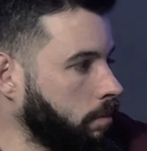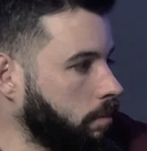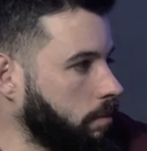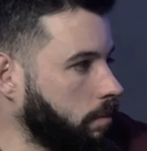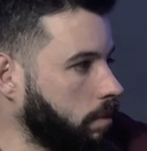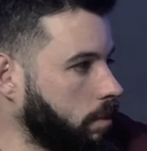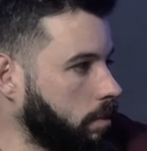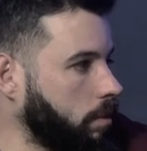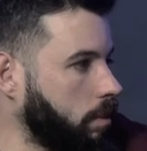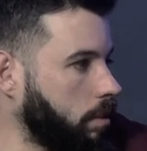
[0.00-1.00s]

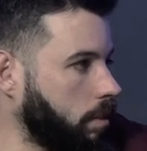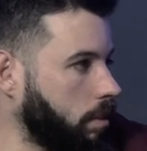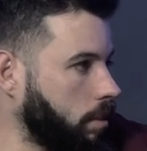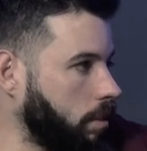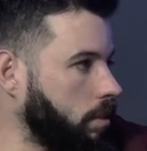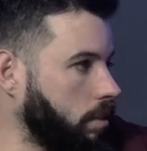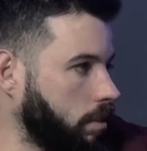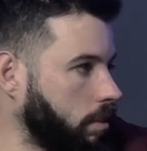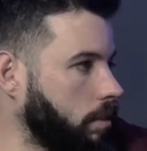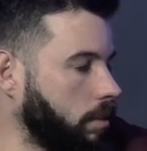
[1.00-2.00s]
(not speaking)